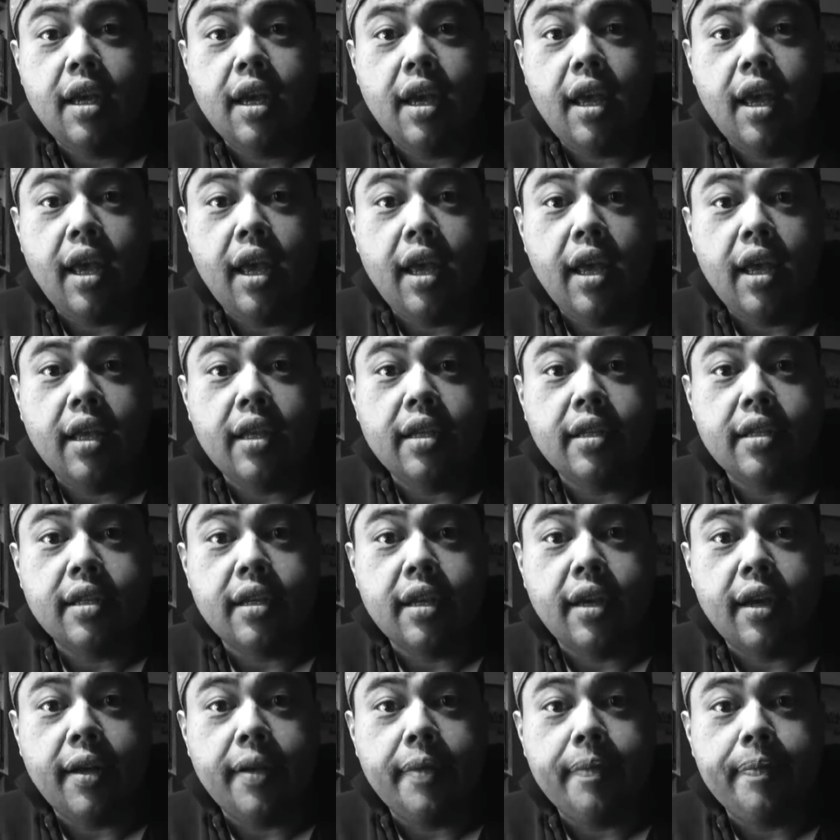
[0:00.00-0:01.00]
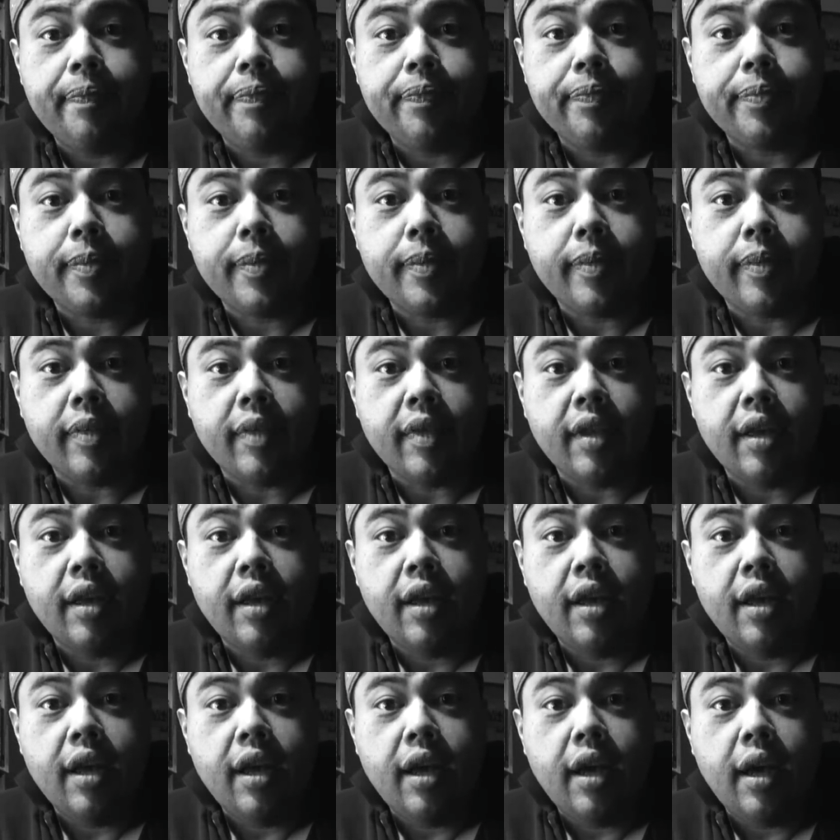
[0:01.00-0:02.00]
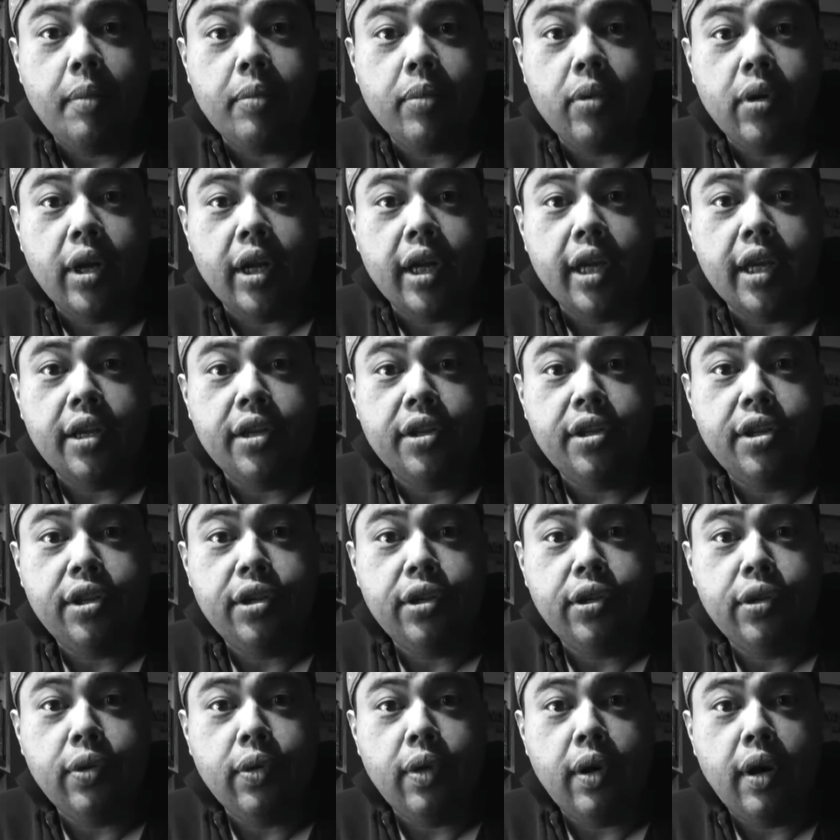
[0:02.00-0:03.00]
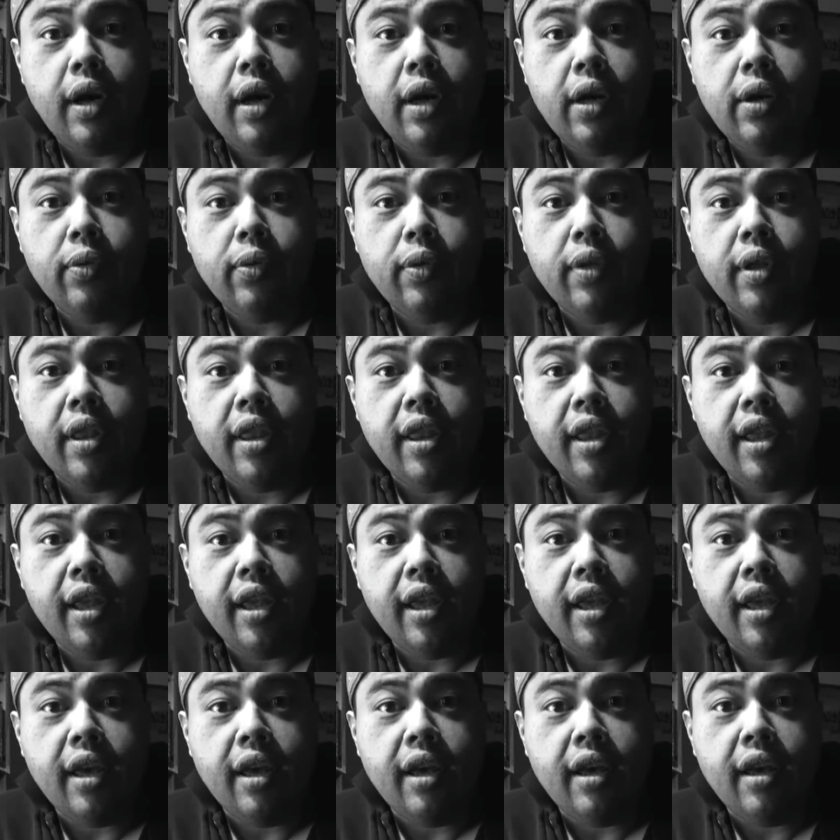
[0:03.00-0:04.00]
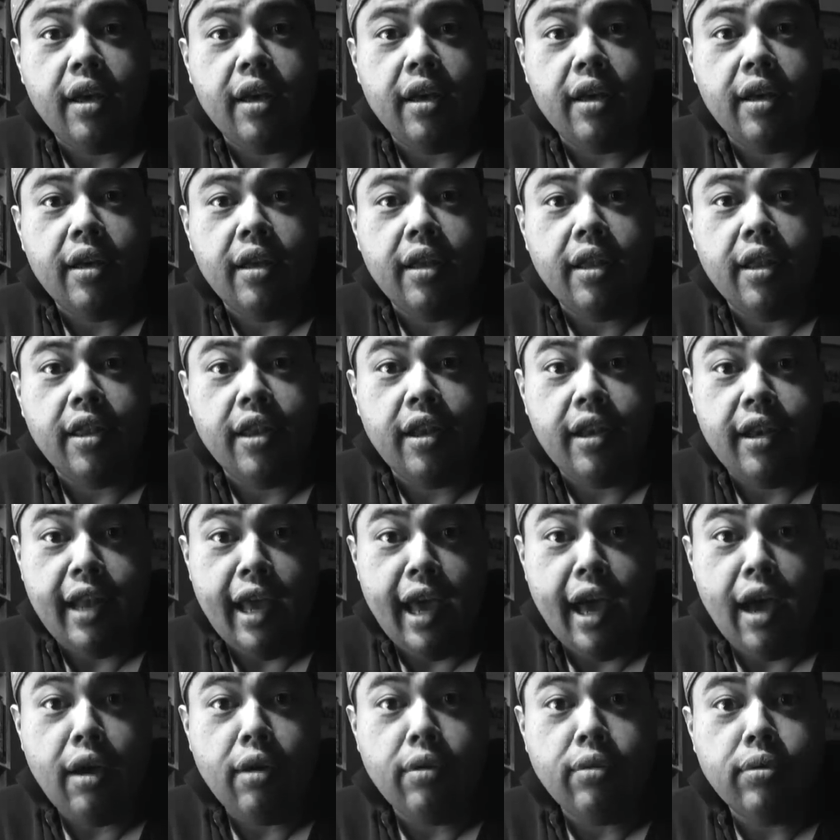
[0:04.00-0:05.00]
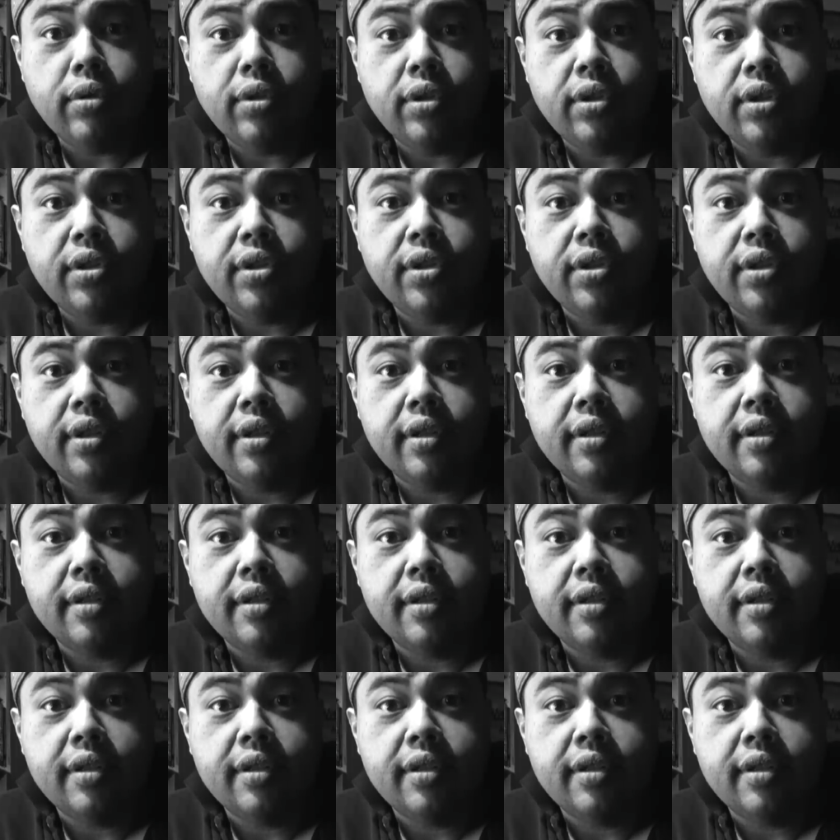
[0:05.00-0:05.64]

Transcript: And I'm going to continue on with the nouns